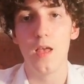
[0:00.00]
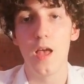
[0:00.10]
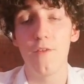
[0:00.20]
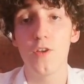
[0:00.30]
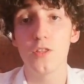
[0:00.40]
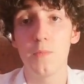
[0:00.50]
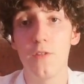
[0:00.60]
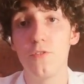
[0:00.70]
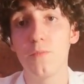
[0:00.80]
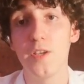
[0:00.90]
I've got a
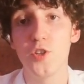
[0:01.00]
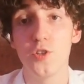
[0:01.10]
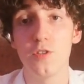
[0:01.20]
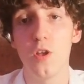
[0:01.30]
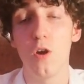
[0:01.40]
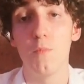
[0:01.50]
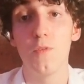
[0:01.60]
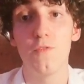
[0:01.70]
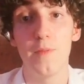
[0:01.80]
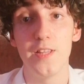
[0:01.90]
malformation on
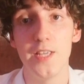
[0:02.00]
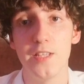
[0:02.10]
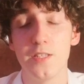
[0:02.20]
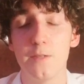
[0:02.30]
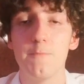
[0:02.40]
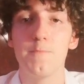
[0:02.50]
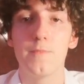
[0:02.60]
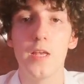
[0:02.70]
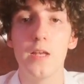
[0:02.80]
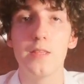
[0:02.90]
both my knees
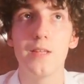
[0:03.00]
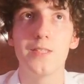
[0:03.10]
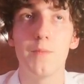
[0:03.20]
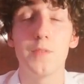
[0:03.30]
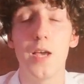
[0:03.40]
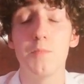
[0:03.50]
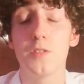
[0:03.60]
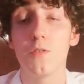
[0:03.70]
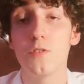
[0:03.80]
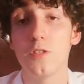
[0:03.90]
that
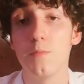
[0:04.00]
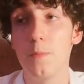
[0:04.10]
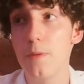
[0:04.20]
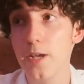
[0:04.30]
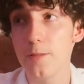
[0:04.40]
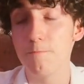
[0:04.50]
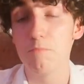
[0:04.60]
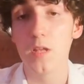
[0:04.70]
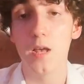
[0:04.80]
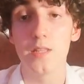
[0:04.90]
sometimes causes me pain
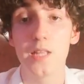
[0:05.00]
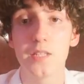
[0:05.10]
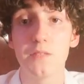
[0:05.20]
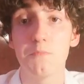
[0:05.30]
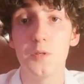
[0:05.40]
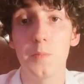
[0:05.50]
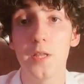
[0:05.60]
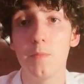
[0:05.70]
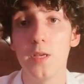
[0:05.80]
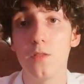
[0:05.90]
and doesn't
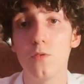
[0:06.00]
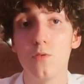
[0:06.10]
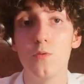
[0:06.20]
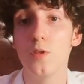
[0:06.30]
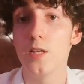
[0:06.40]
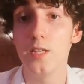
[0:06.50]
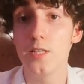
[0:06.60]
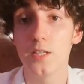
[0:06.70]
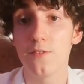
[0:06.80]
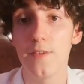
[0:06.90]
permit me to do the
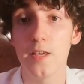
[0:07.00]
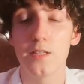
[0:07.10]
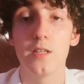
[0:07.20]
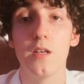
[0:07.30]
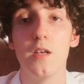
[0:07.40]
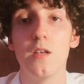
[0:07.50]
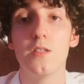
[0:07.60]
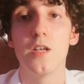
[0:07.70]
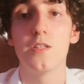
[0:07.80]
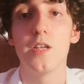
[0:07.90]
easiest things
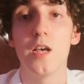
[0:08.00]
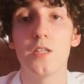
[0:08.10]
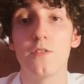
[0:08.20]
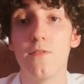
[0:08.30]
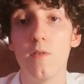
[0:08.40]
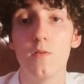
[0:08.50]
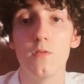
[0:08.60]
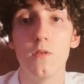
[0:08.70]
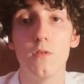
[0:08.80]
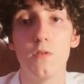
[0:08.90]
such as
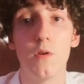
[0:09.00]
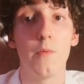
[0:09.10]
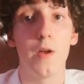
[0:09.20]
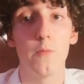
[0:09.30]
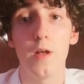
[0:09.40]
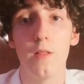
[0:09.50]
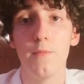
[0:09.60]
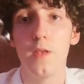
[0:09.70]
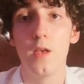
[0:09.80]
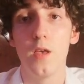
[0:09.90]
fold or run well.
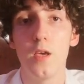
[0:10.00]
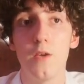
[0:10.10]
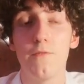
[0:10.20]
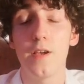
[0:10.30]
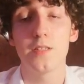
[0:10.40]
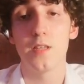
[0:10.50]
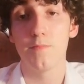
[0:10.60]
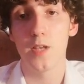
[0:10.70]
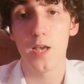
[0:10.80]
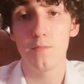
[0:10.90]
In fact,
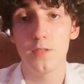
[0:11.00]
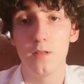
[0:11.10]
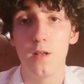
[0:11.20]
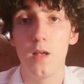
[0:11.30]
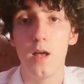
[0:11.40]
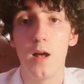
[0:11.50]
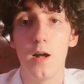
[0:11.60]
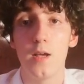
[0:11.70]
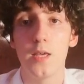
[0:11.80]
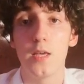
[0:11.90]
sometimes
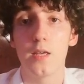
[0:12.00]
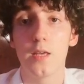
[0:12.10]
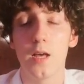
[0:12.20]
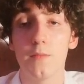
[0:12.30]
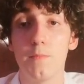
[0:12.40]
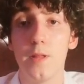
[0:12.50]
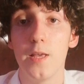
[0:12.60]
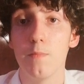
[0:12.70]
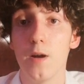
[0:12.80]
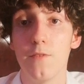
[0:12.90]
I can't
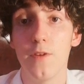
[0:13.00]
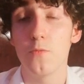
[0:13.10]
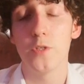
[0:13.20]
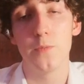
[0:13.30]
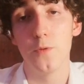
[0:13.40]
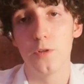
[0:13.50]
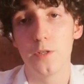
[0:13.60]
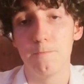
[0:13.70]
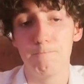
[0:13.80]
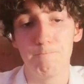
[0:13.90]
play my favorite sport.